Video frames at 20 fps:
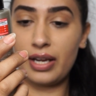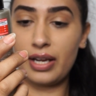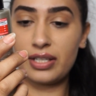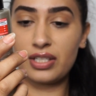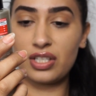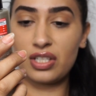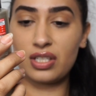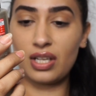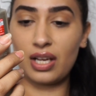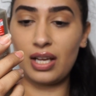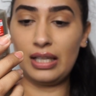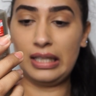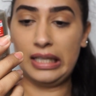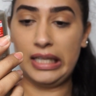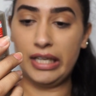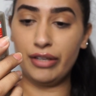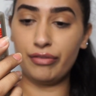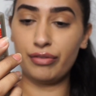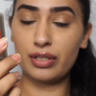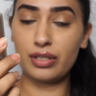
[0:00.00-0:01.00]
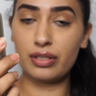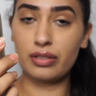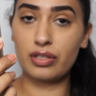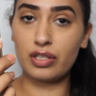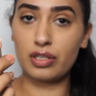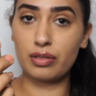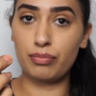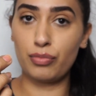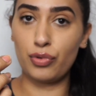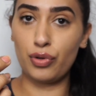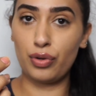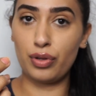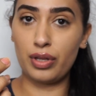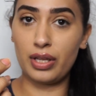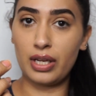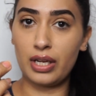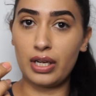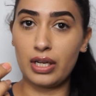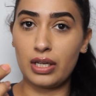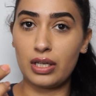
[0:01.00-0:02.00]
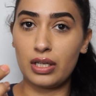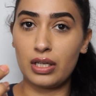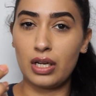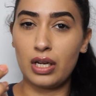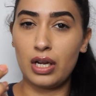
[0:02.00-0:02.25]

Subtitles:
It's just like a leave-in smoothing